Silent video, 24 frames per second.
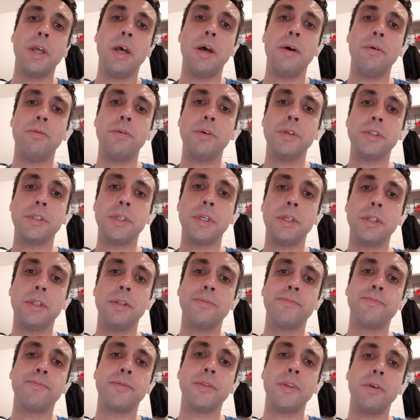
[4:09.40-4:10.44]
I was uh,
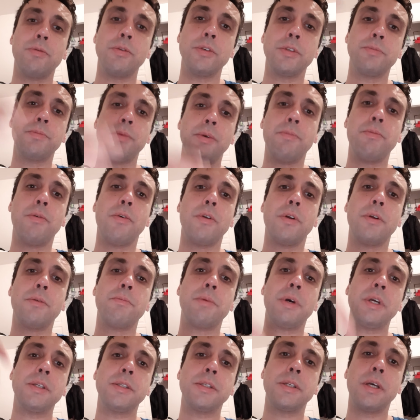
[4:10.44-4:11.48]
there was people on
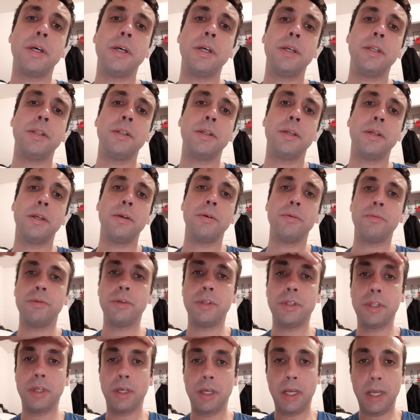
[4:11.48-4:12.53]
my side uh,
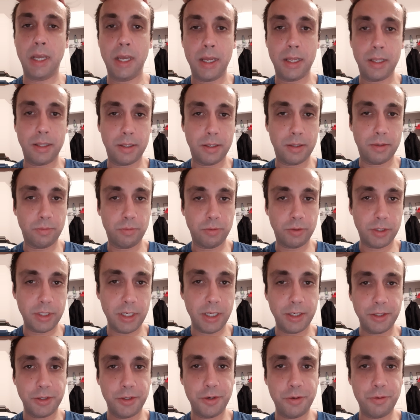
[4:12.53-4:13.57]
with a hat. It was
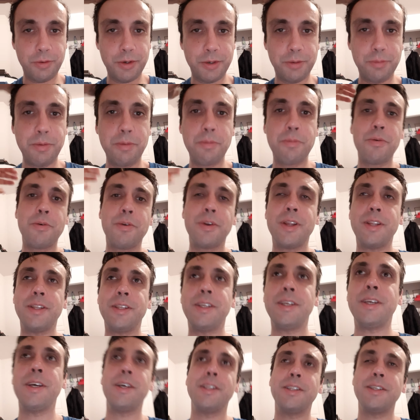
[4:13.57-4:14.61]
like Jewish people, and
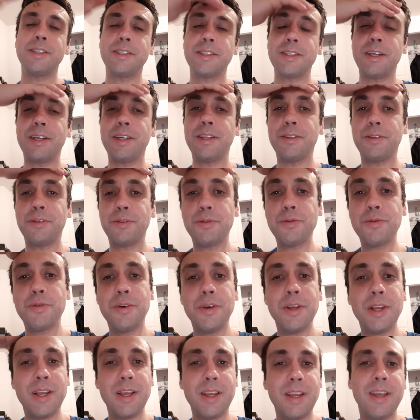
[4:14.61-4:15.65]
the other side too,
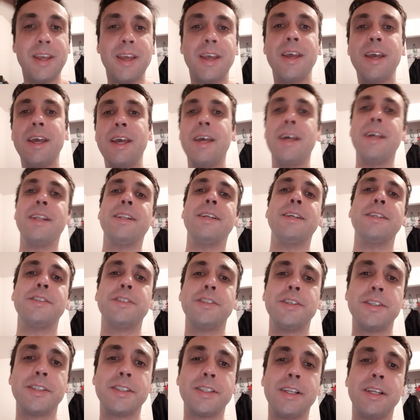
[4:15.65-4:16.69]
and it
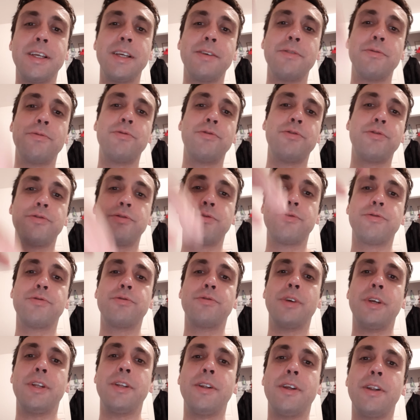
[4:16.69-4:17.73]
just like,
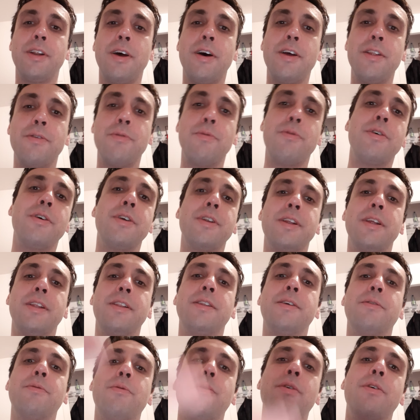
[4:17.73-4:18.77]
and another one, and
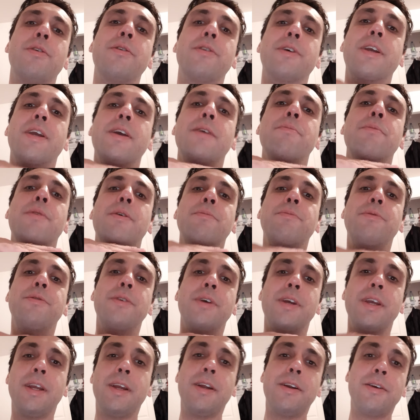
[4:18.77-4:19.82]
the water came up to
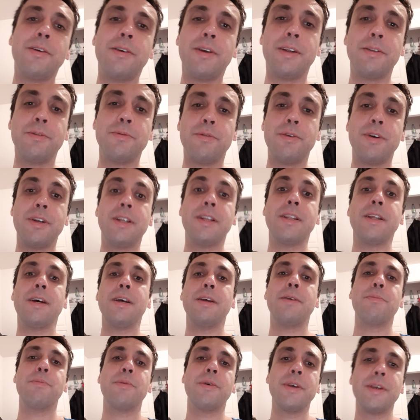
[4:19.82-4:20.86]
here at one
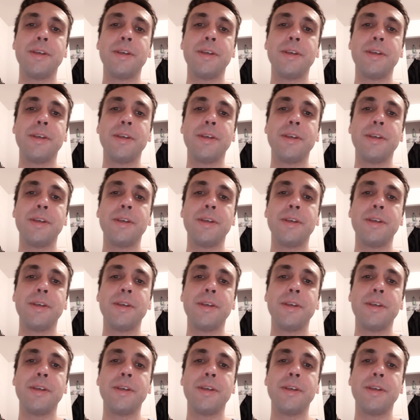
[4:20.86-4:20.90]
time.